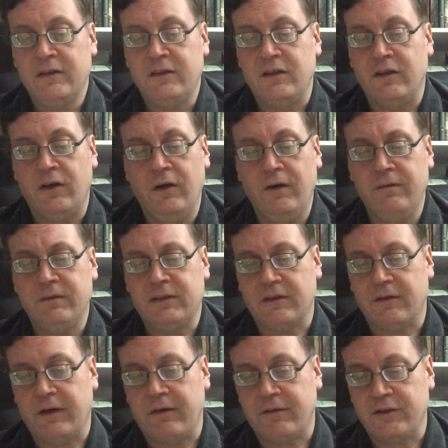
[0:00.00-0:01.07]
to
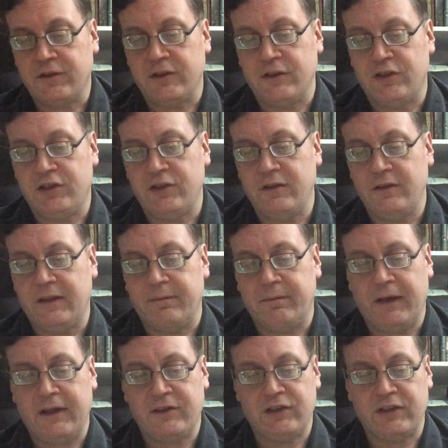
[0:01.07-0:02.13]
whomsoever should shoot the
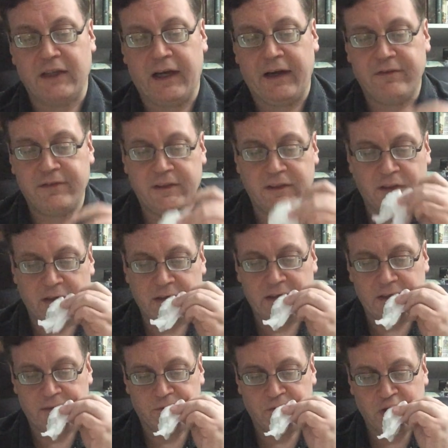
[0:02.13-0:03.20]
best shaft in
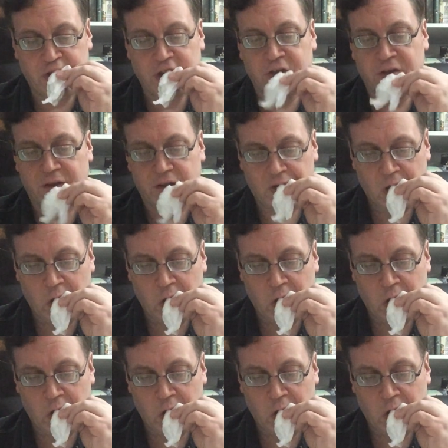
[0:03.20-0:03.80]
Nottinghamshire.